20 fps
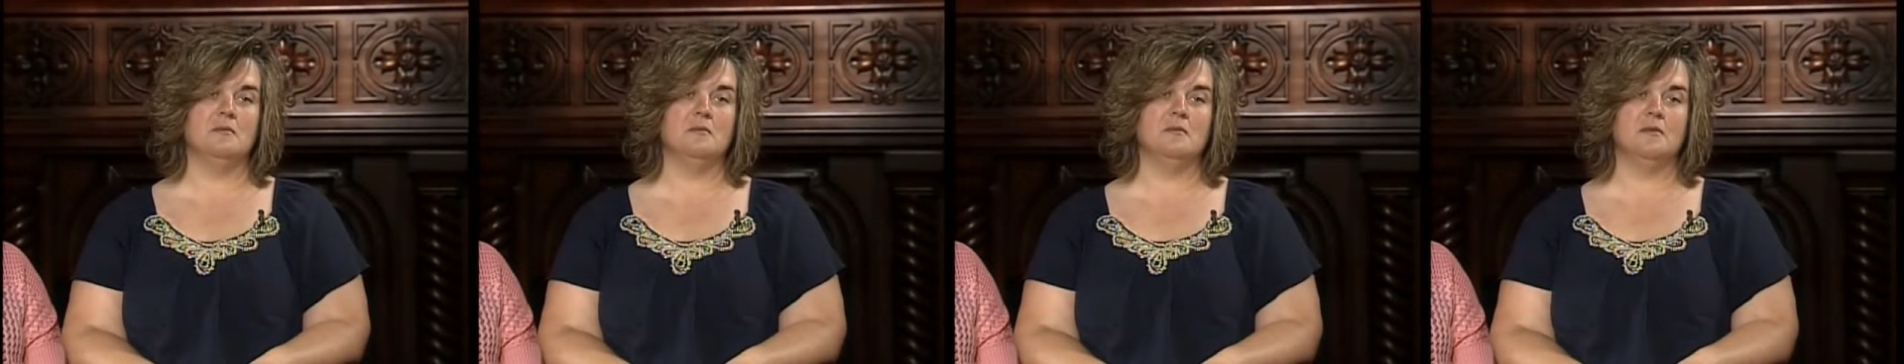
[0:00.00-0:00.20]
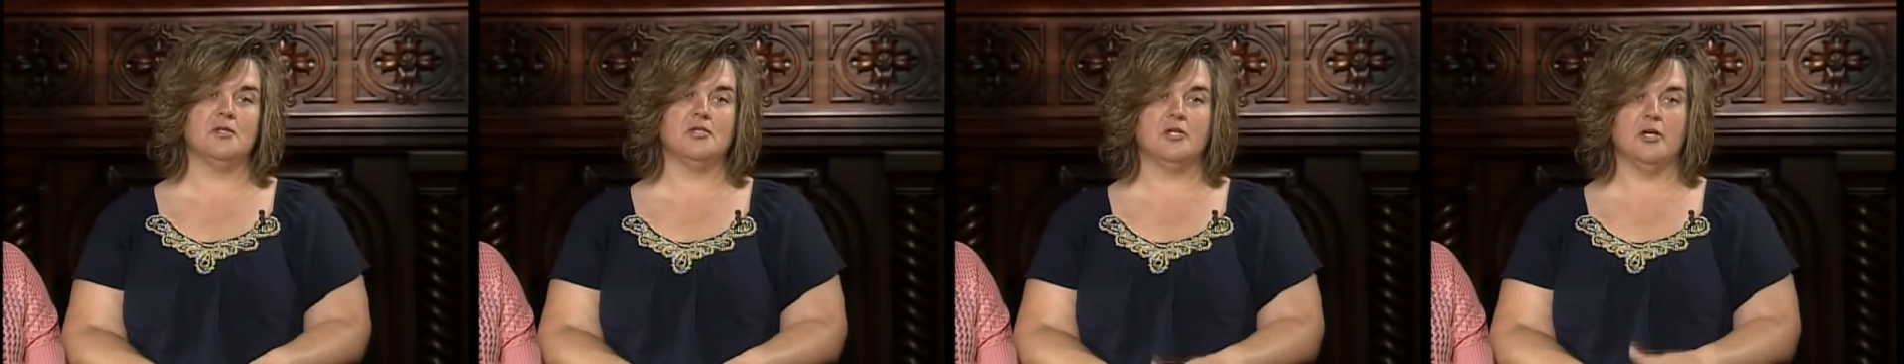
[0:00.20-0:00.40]

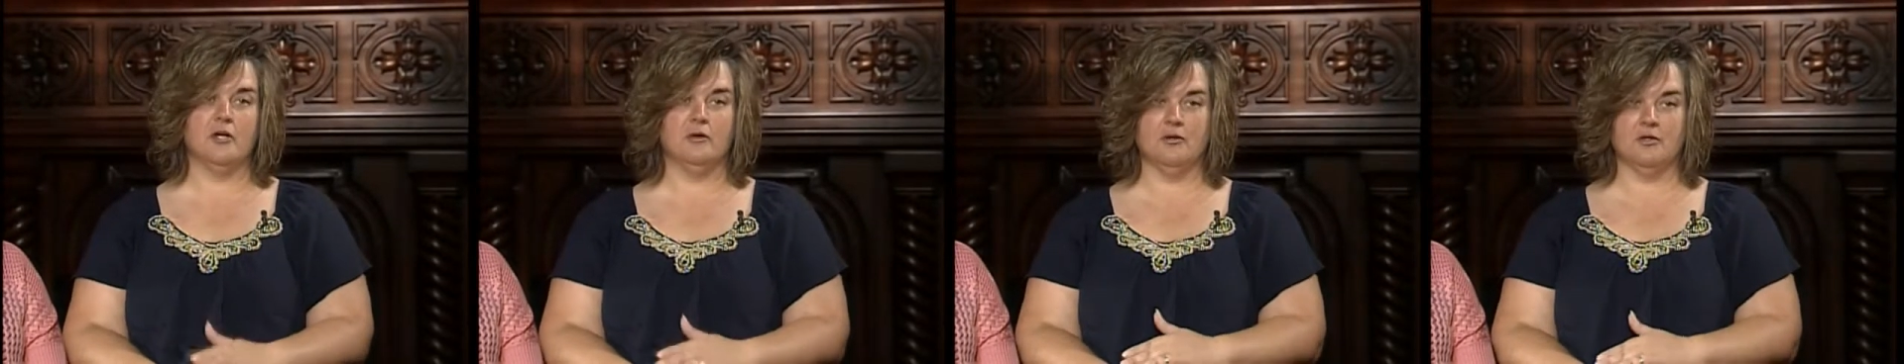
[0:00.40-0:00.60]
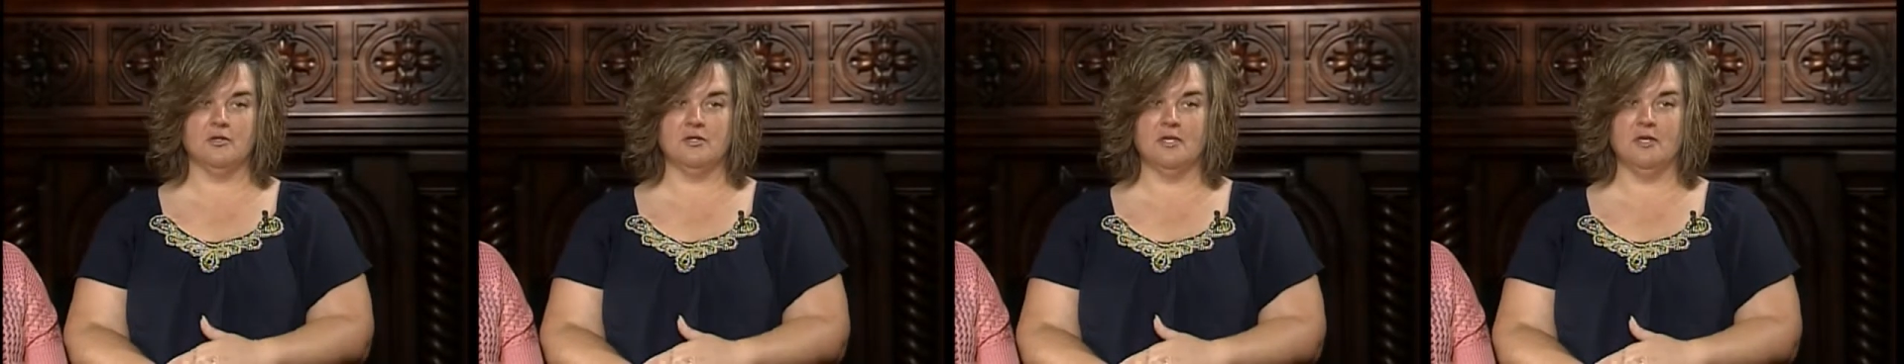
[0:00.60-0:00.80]
Michele
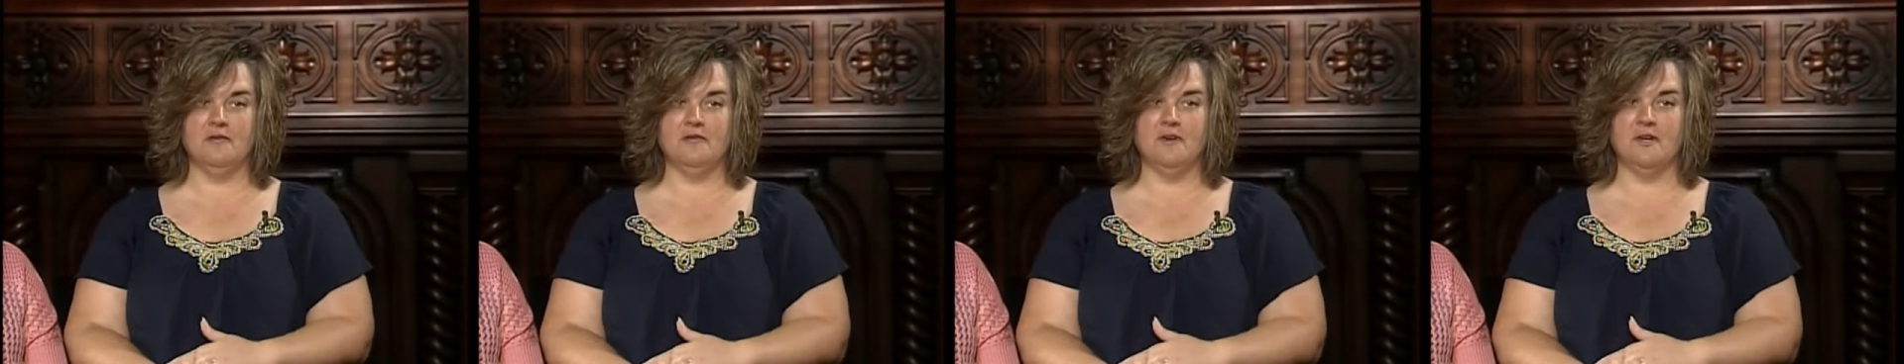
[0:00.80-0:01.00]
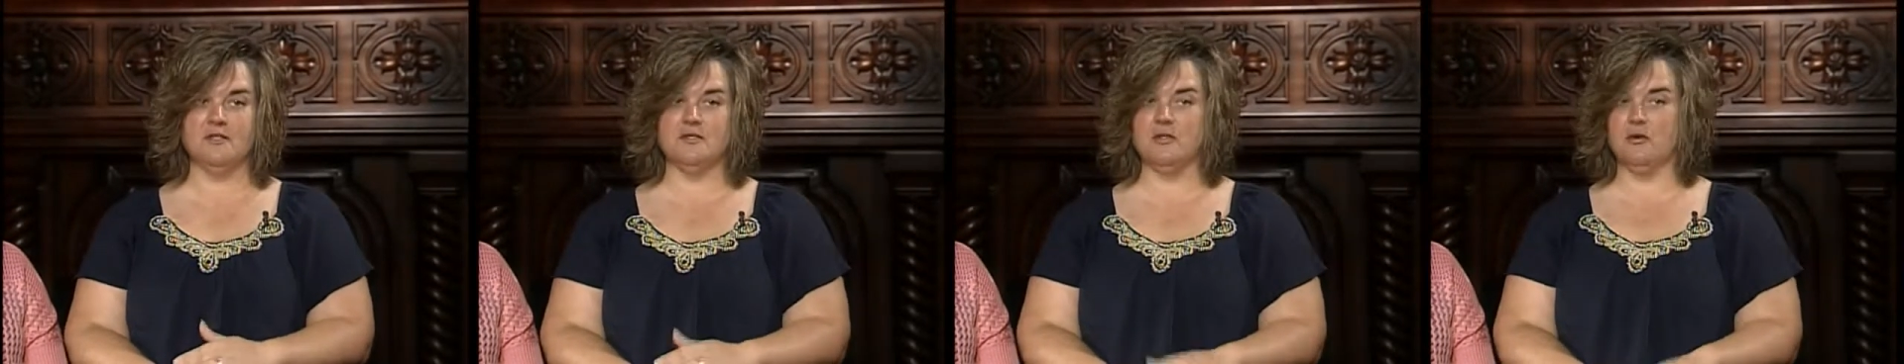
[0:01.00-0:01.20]

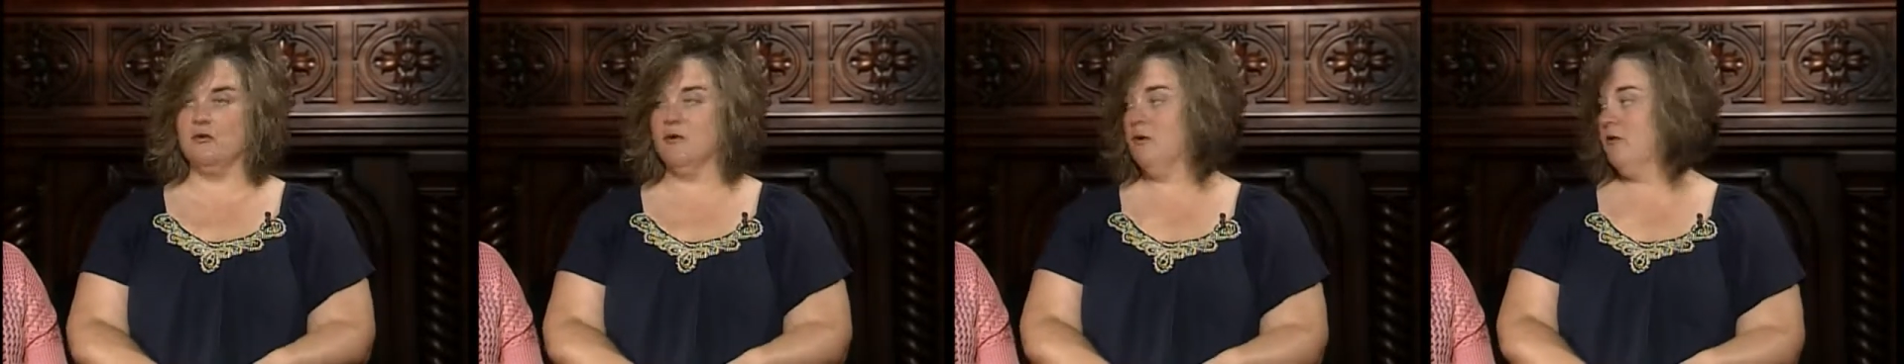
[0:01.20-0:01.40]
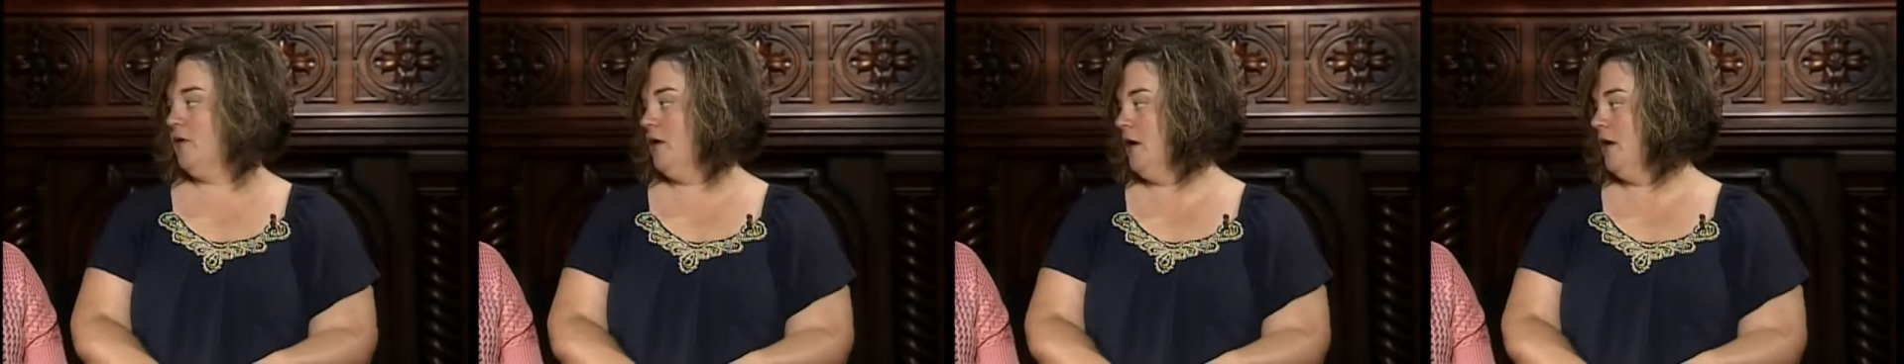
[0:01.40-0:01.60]
herself has
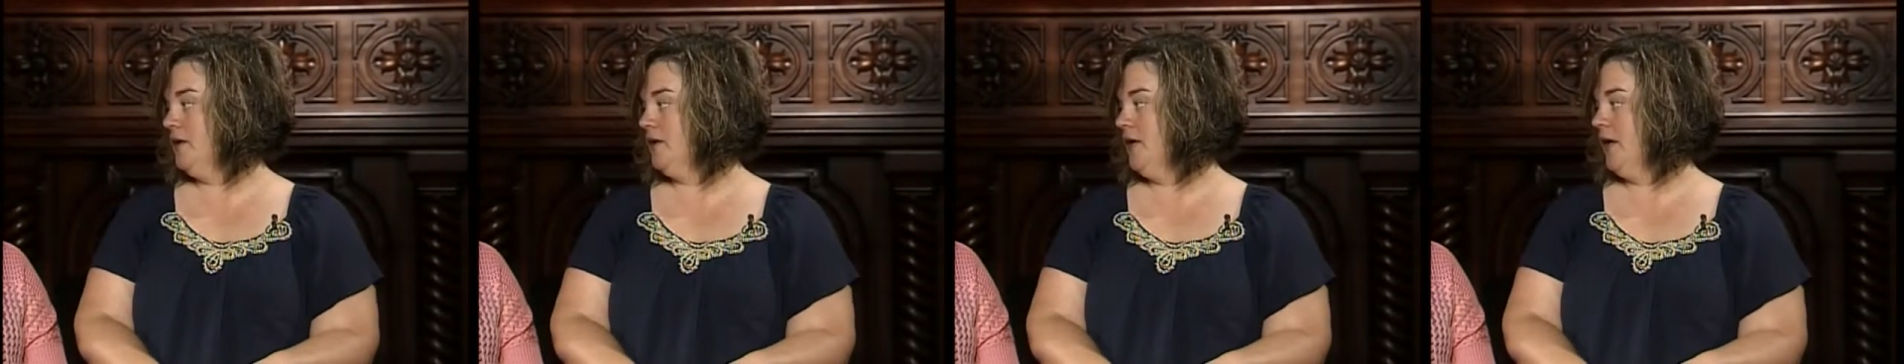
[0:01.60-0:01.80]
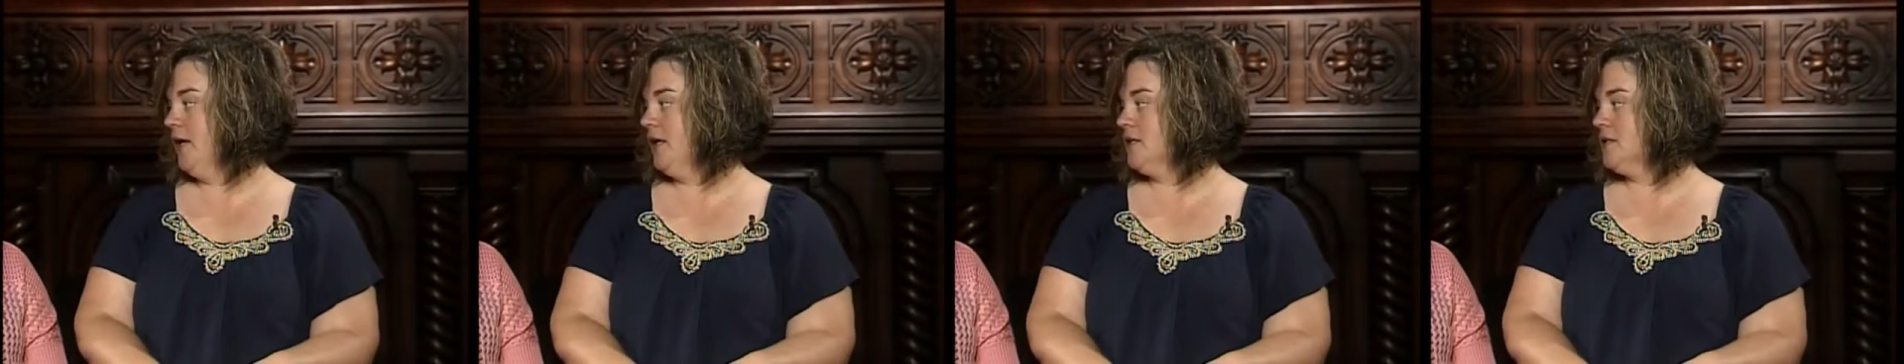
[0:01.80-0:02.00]
her own
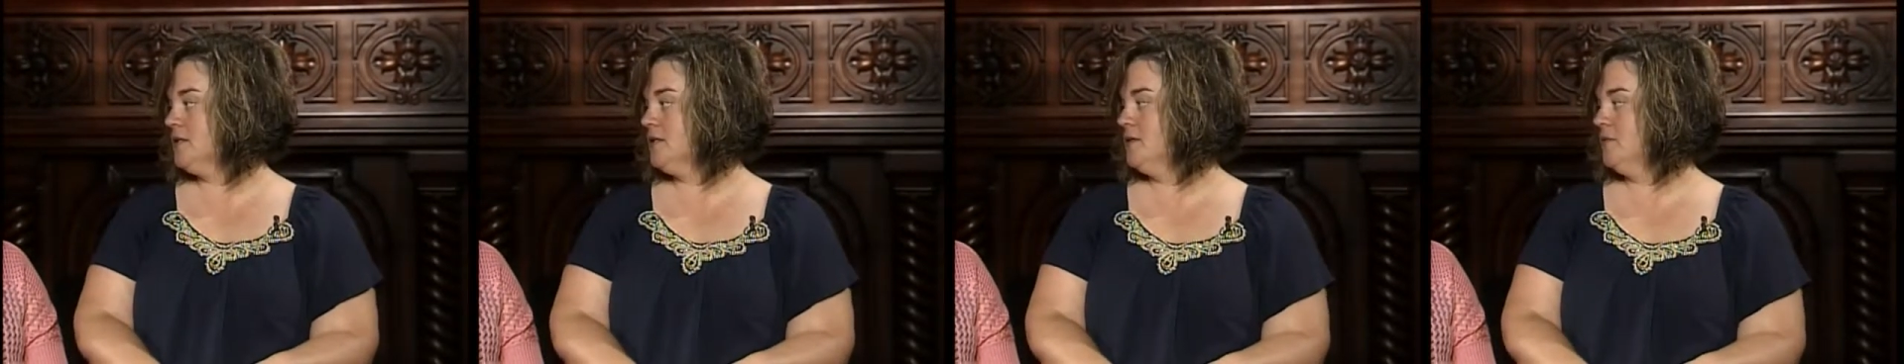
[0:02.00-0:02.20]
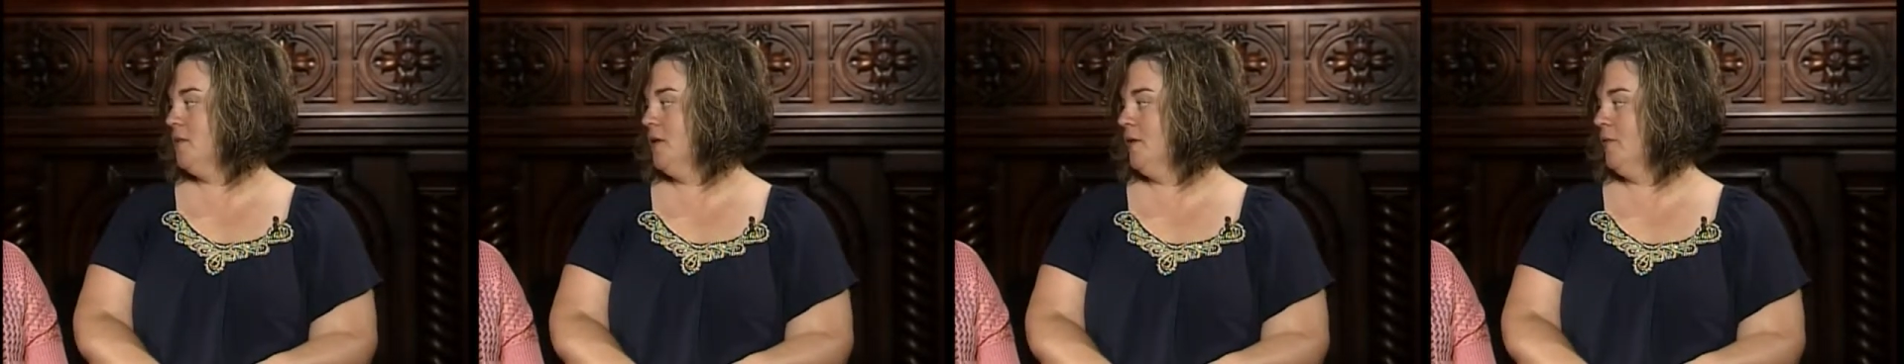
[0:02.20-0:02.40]
contacts
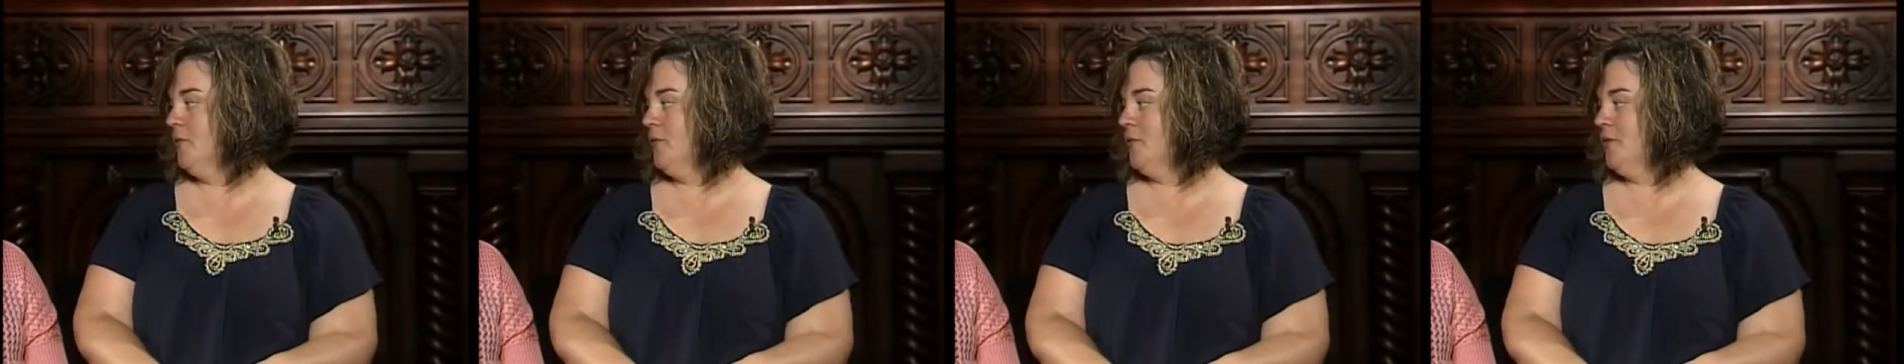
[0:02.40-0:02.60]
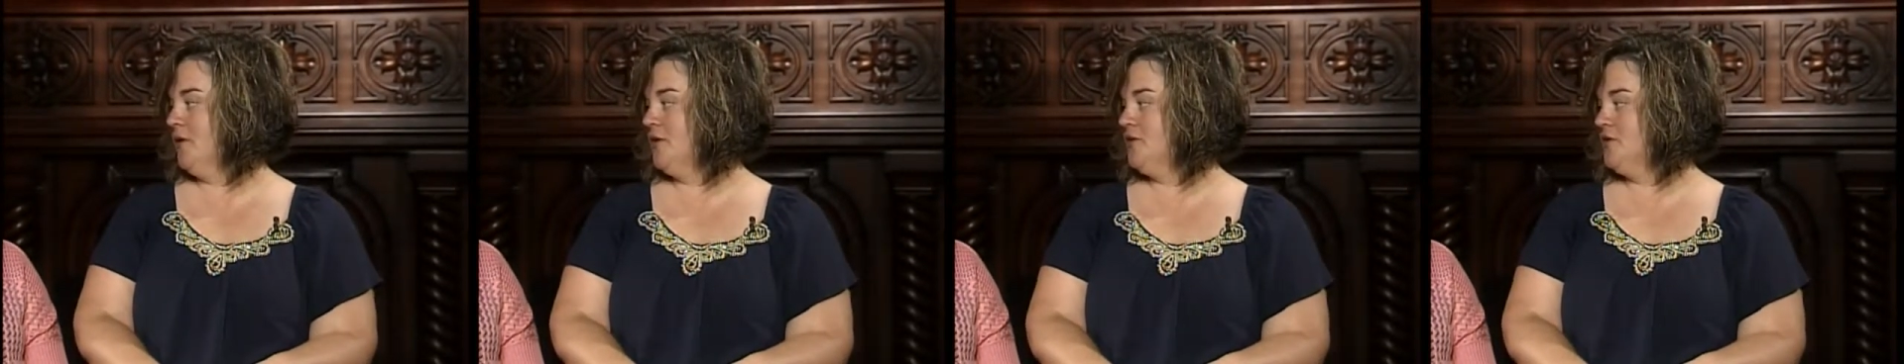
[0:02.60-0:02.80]
to be able
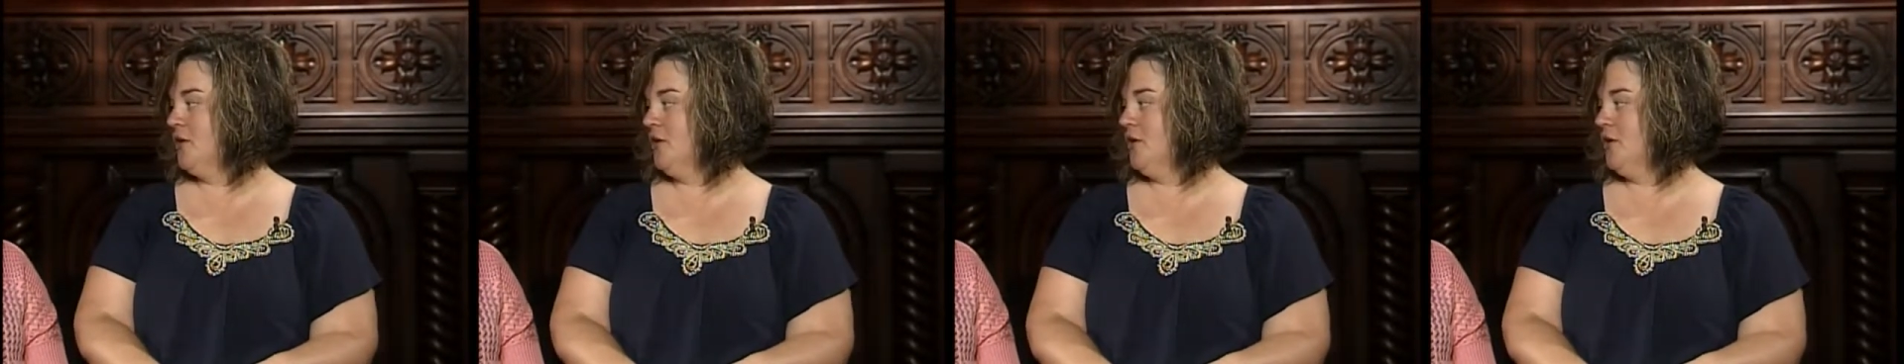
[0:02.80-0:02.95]
to reach